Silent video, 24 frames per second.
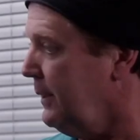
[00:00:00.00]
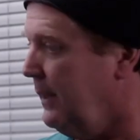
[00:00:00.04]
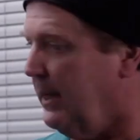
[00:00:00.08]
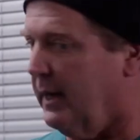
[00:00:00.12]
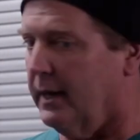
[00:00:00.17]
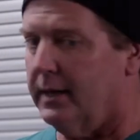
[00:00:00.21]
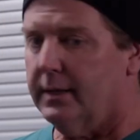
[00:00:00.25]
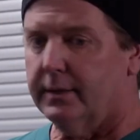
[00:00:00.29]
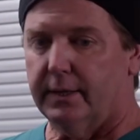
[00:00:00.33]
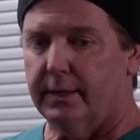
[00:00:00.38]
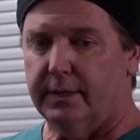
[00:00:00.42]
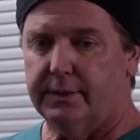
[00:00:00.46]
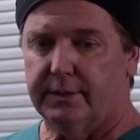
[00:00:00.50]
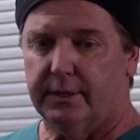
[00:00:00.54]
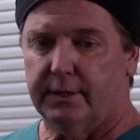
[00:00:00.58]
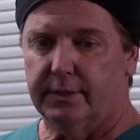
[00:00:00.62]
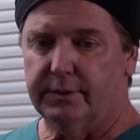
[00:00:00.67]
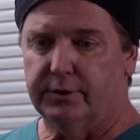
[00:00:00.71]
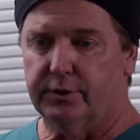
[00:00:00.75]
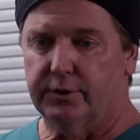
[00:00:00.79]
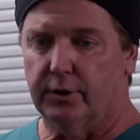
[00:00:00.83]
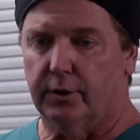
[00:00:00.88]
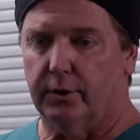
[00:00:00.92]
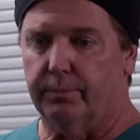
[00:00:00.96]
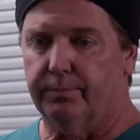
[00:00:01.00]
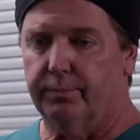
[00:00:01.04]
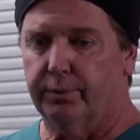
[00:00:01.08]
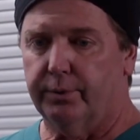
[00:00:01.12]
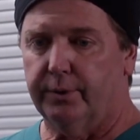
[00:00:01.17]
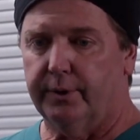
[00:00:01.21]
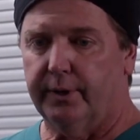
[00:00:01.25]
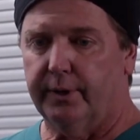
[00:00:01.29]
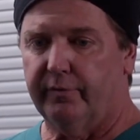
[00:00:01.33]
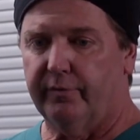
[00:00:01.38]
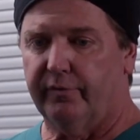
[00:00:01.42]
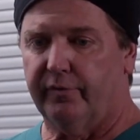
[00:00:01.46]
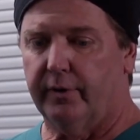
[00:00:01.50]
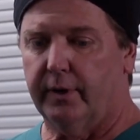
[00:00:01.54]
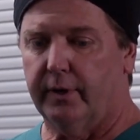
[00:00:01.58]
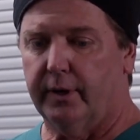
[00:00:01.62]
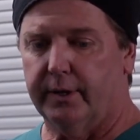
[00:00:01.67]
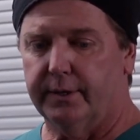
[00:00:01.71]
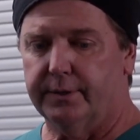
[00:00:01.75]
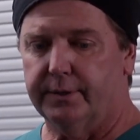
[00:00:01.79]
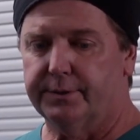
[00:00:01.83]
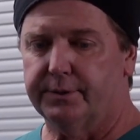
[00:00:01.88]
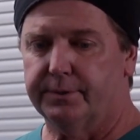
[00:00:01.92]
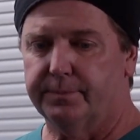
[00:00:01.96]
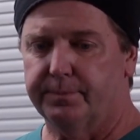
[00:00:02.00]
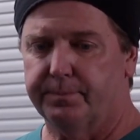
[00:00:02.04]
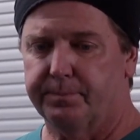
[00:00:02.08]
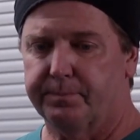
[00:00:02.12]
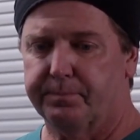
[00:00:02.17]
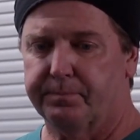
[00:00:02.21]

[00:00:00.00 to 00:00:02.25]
Yeah, that's his job, putting out fires.